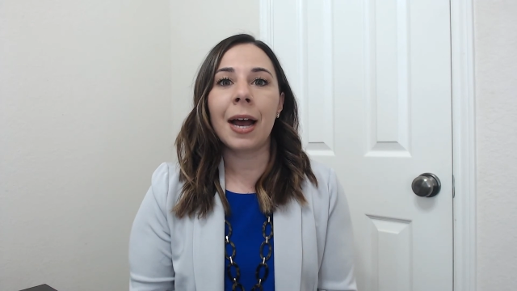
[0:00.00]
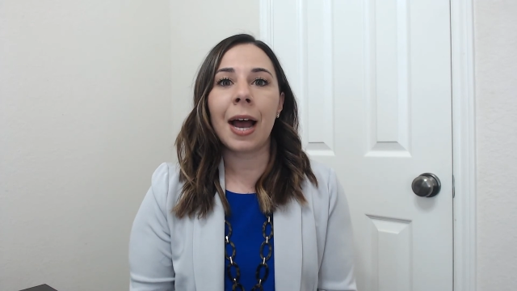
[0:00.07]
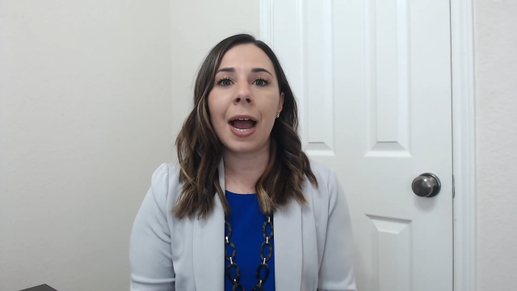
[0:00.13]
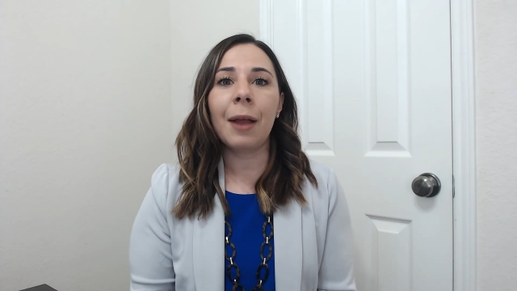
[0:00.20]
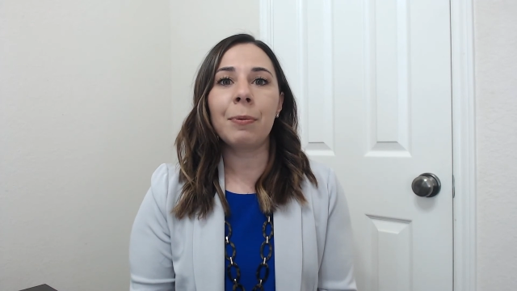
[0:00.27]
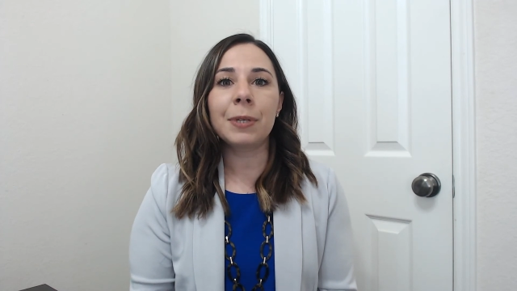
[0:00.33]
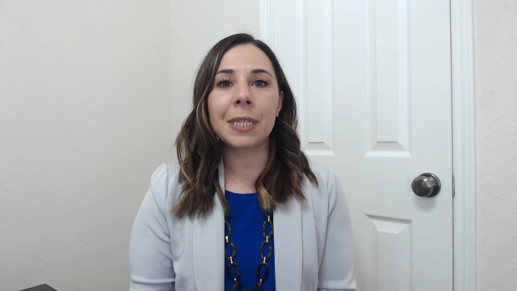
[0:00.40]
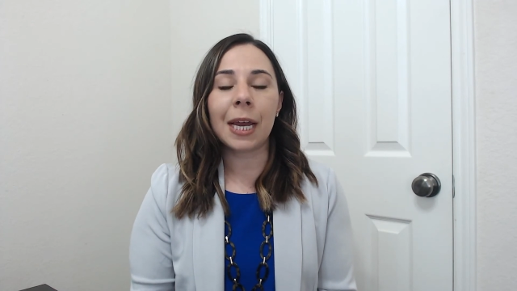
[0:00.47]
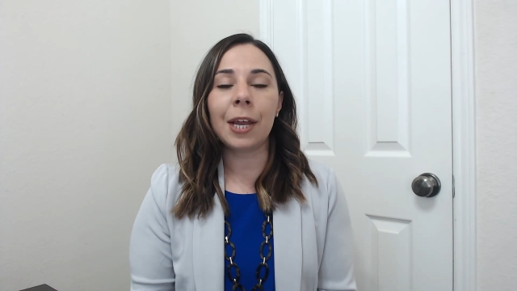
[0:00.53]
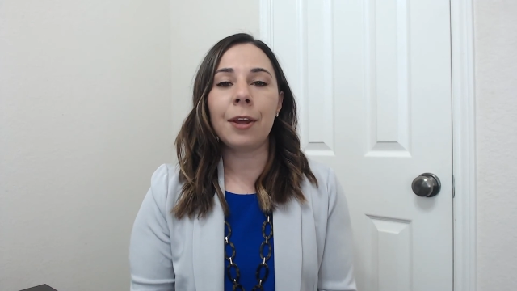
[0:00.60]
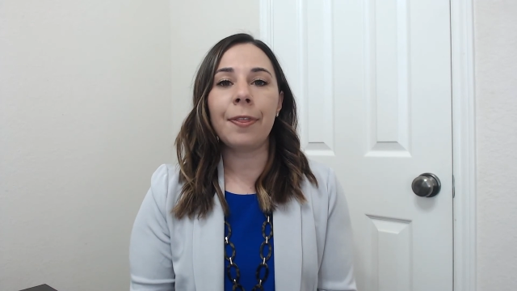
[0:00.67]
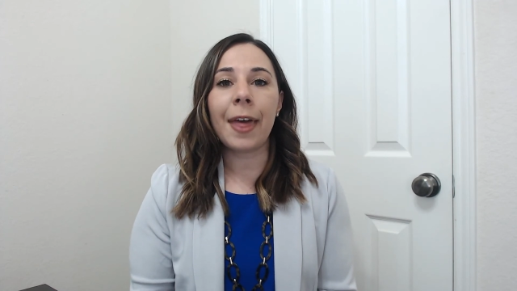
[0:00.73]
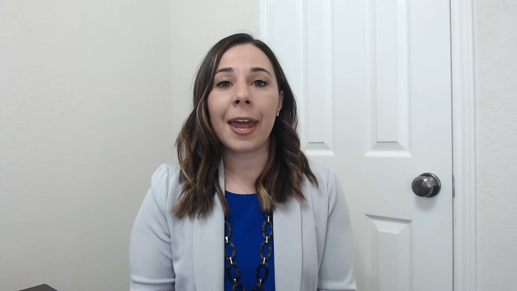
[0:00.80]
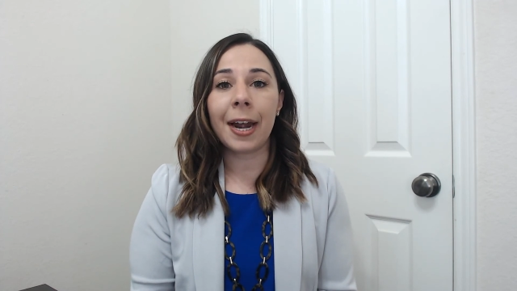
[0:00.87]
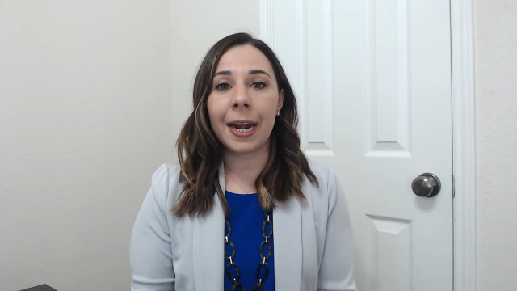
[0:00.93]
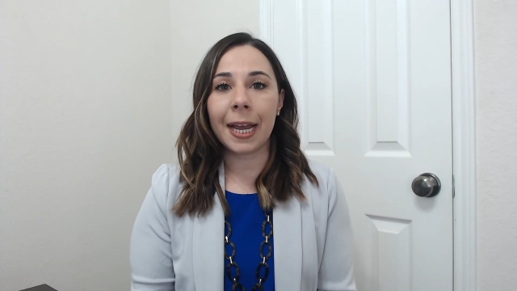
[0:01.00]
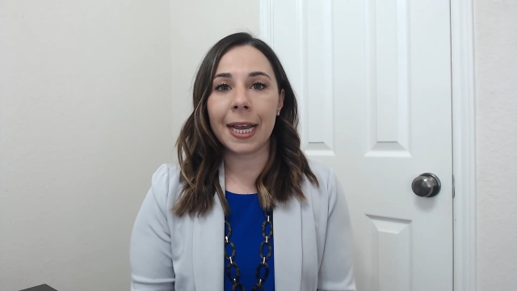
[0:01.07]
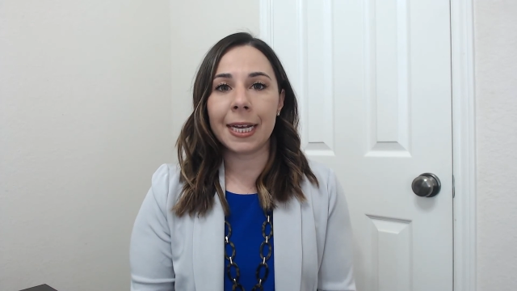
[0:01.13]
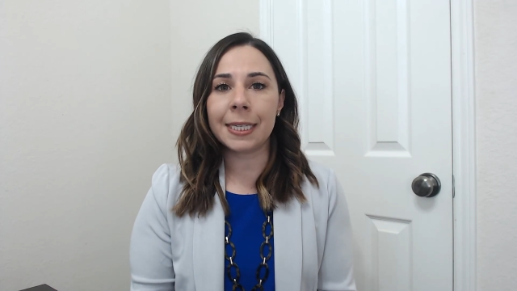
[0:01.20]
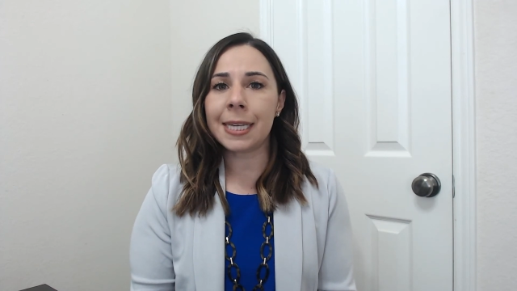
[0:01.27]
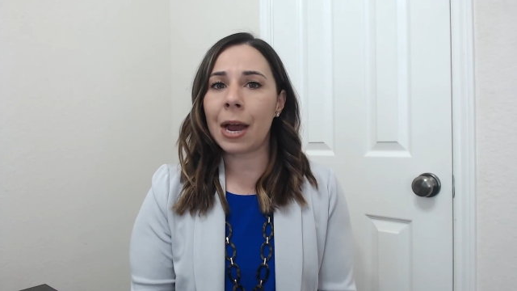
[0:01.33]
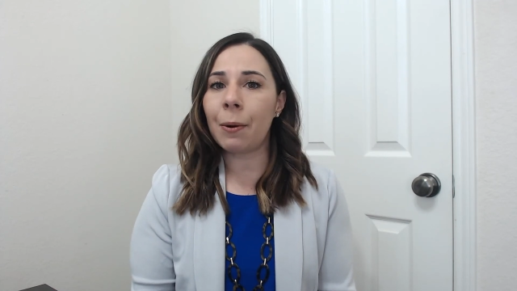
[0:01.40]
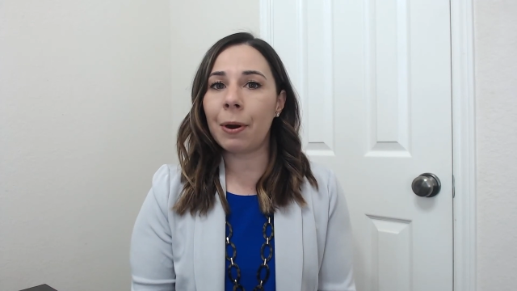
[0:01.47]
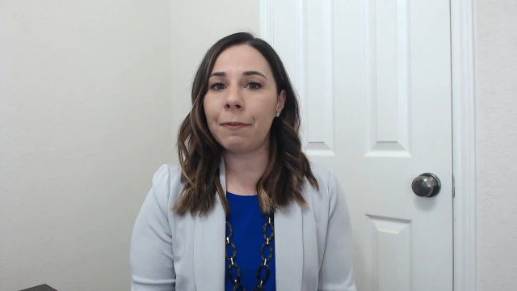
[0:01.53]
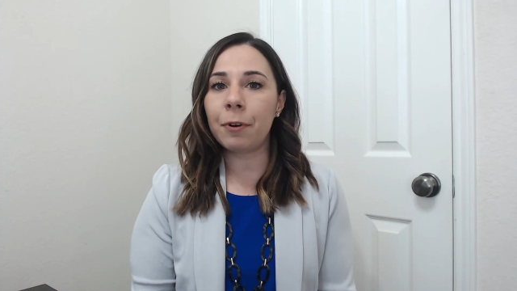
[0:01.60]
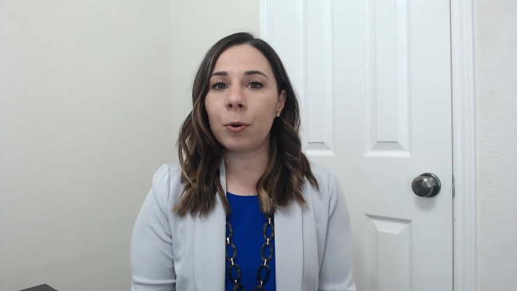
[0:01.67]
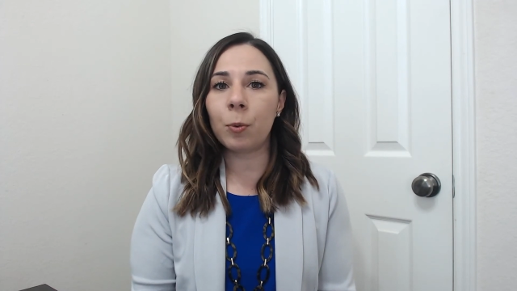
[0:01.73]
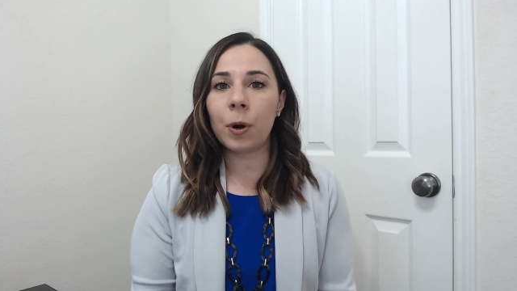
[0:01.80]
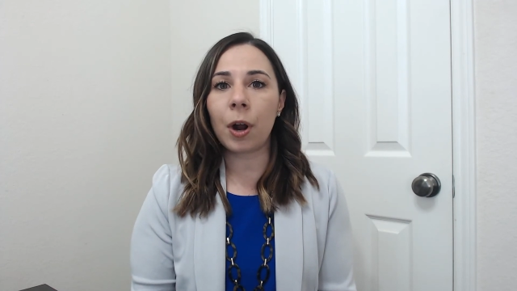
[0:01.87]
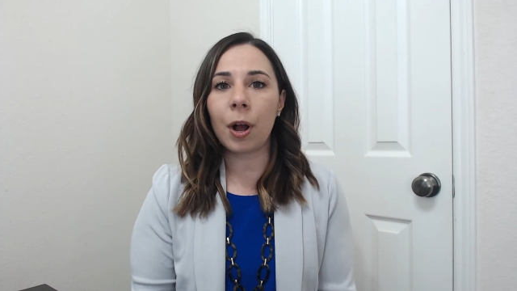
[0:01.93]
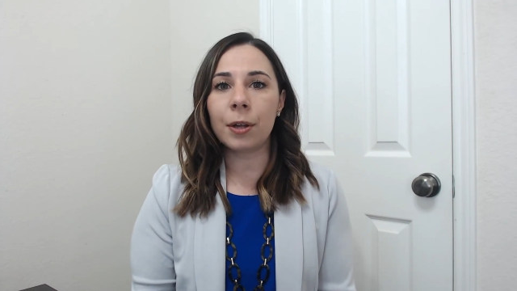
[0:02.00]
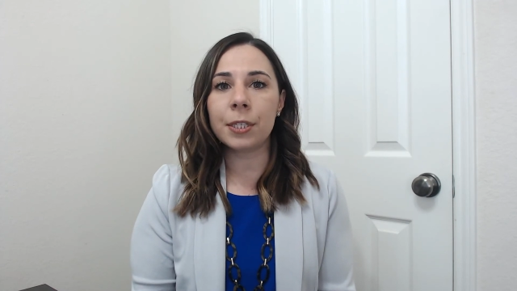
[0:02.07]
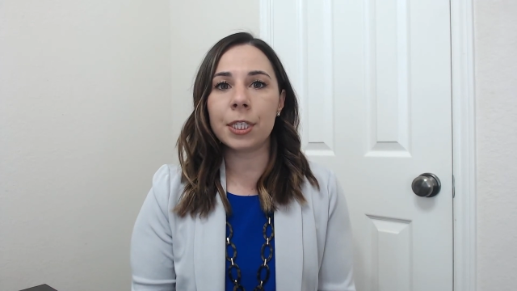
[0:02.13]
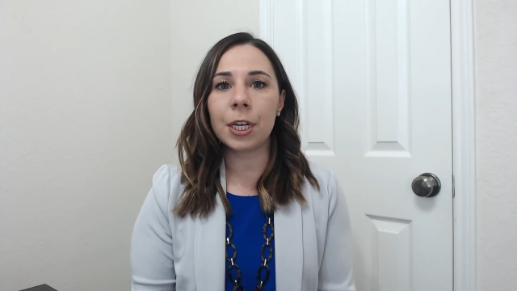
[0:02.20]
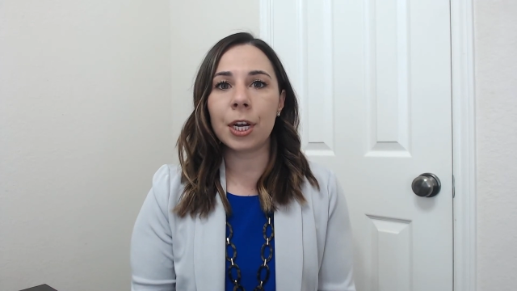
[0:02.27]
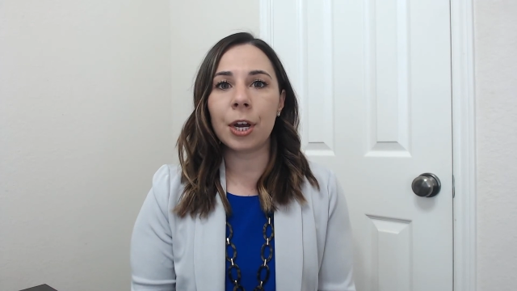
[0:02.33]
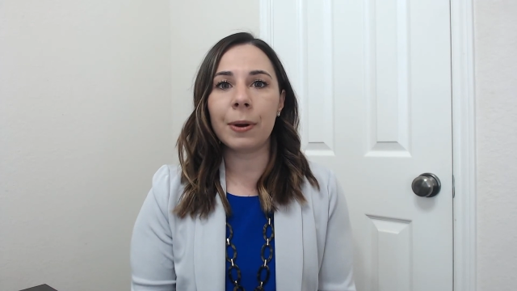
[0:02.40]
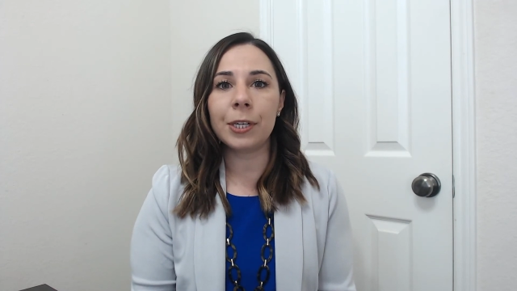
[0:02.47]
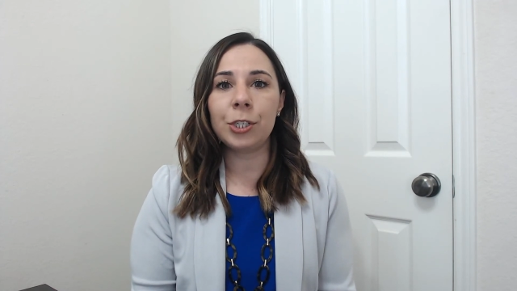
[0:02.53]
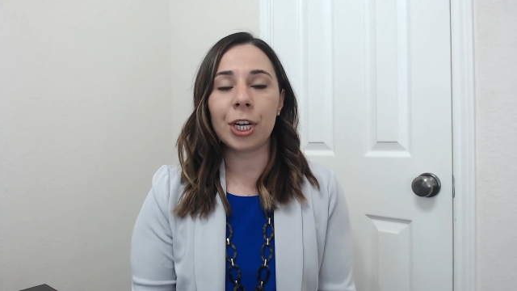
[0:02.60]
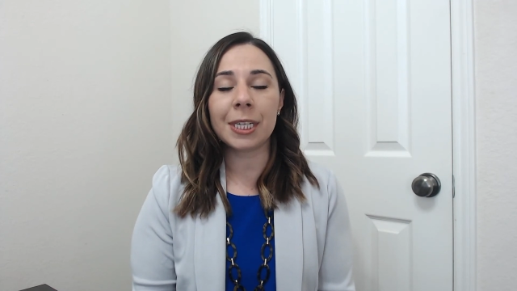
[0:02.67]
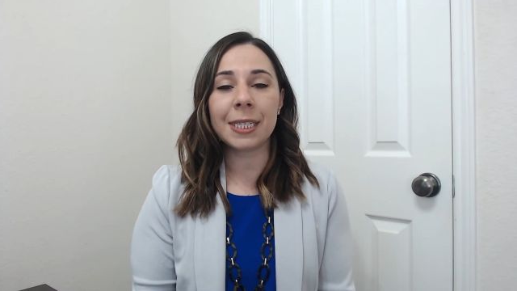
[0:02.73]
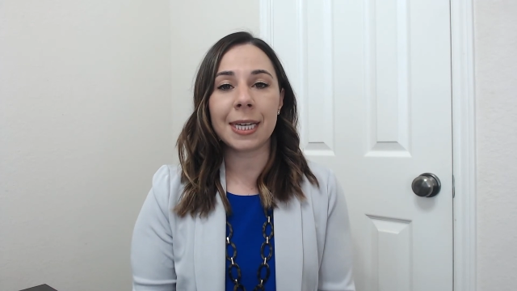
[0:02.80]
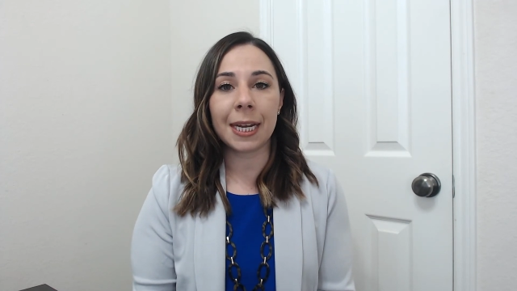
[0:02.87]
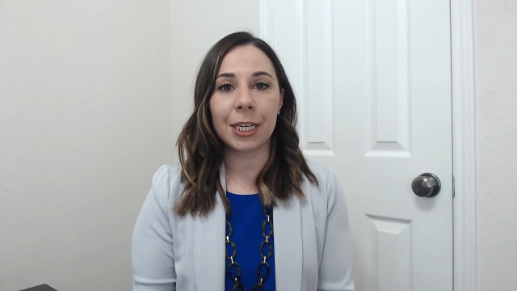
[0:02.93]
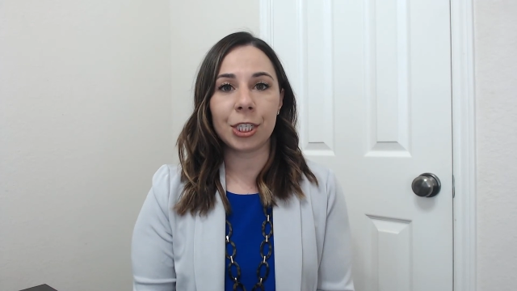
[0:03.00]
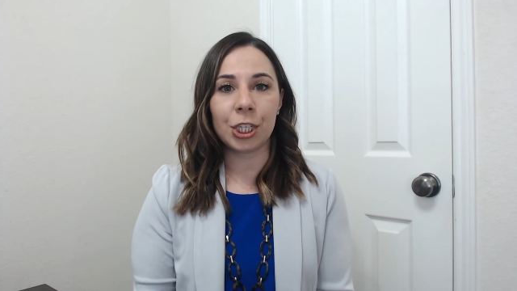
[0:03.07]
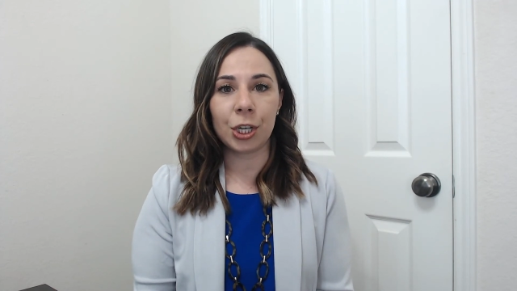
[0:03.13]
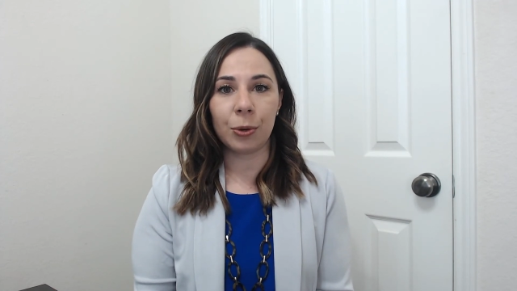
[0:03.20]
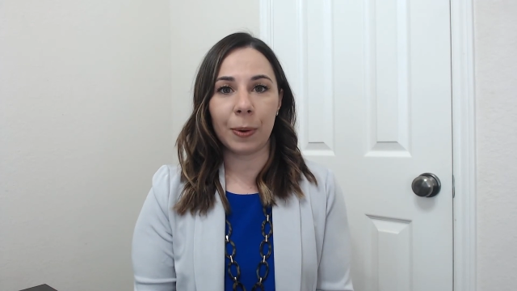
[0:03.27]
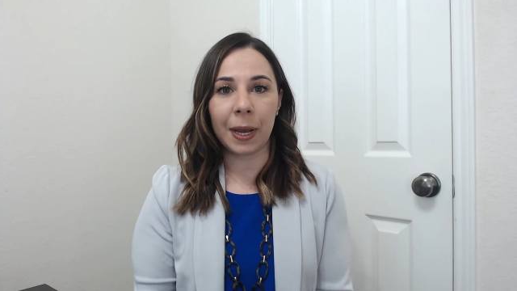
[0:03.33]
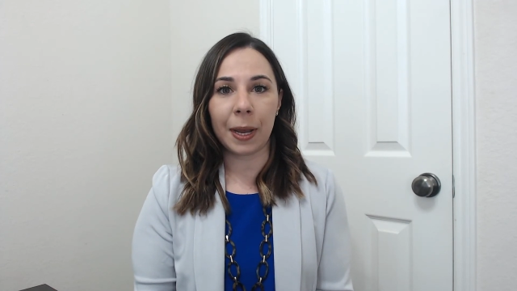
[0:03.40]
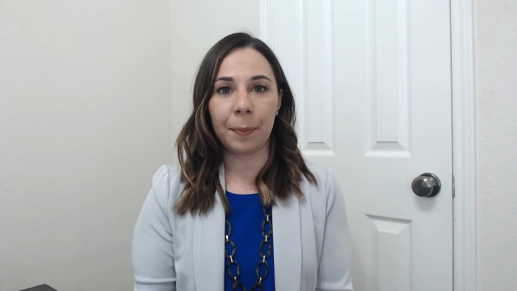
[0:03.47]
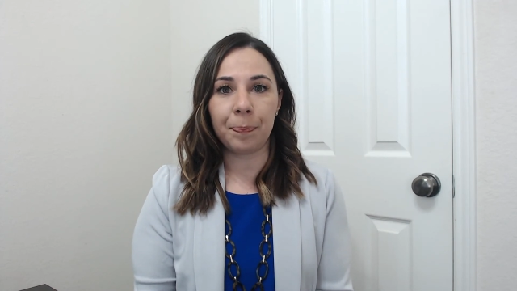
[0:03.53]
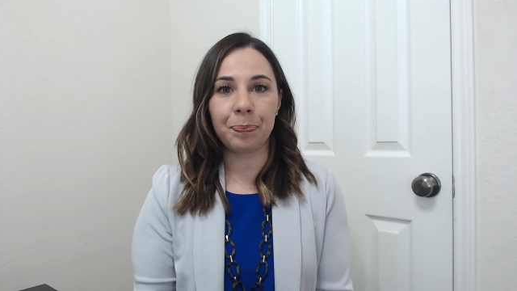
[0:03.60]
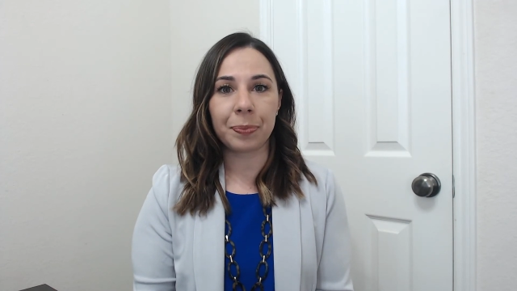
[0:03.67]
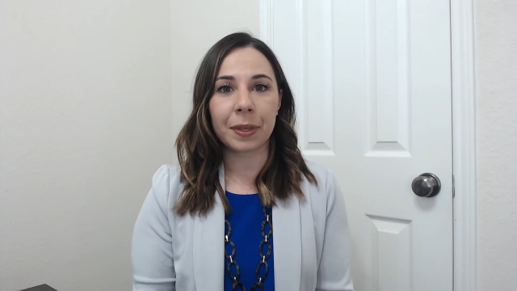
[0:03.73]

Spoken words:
I will tell you that it is. However, we're also adjusting to it.